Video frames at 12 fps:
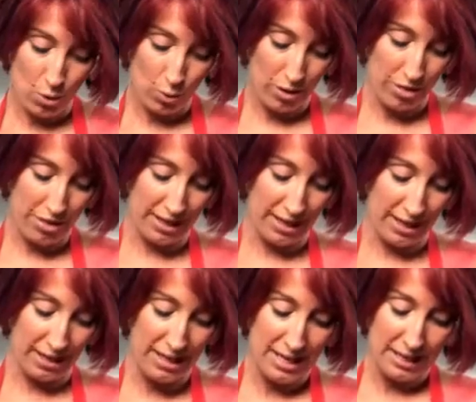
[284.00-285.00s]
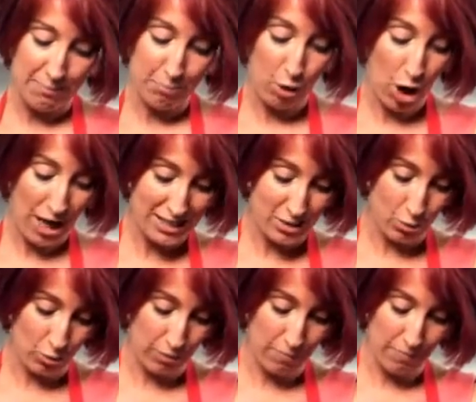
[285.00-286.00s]
with the price
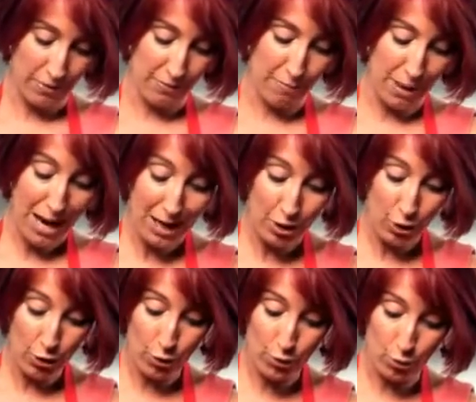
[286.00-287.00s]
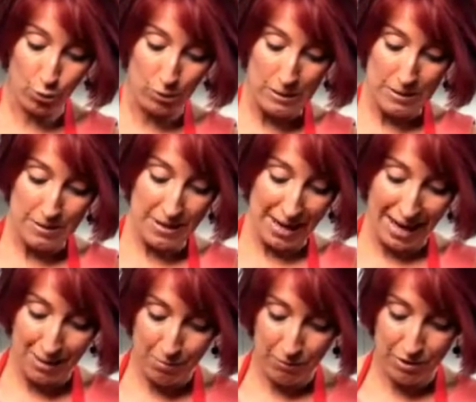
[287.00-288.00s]
or the barcode or the
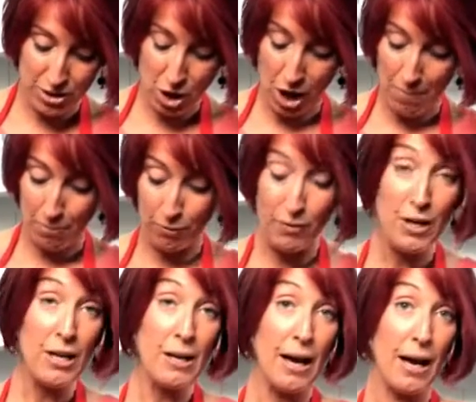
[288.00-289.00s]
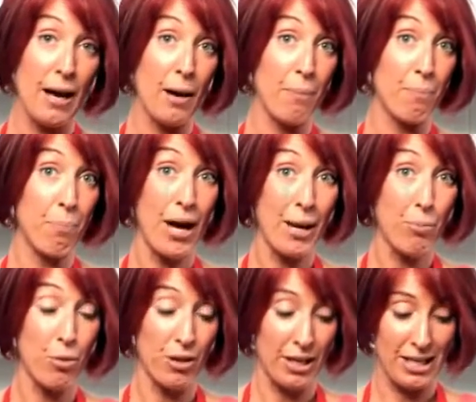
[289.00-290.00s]
name of the type of
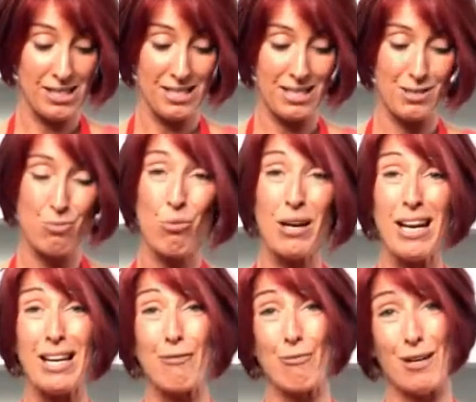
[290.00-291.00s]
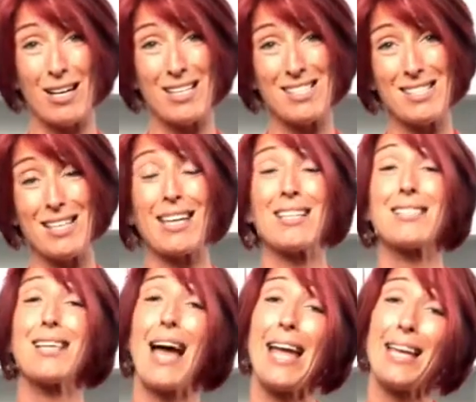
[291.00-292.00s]
pineapple that it is, and it's really, really sticky.
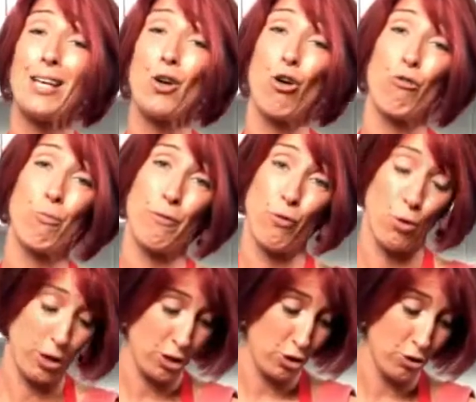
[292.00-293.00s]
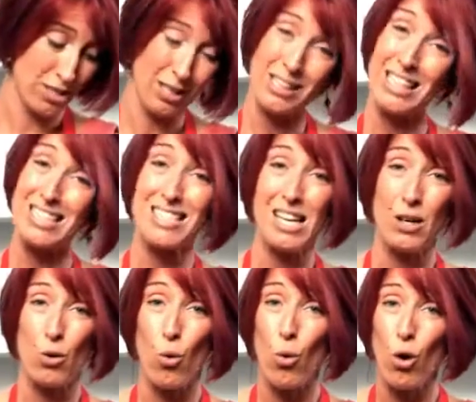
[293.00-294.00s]
Take it off before you juice. It'll get stuck
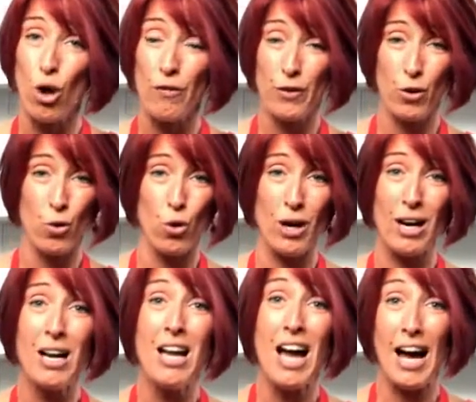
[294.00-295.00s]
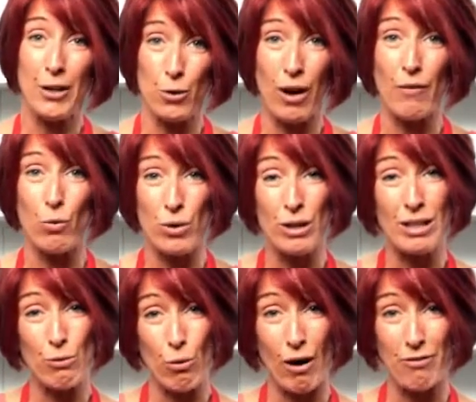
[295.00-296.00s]
all over your auger and you'll have a
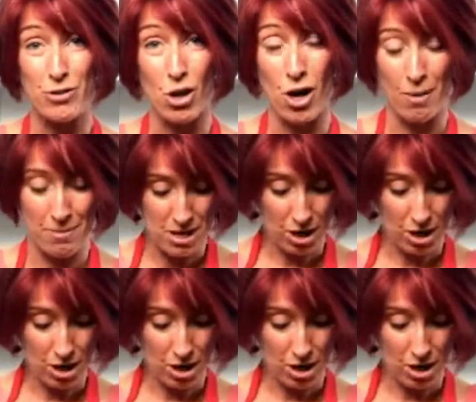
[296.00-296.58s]
really rough time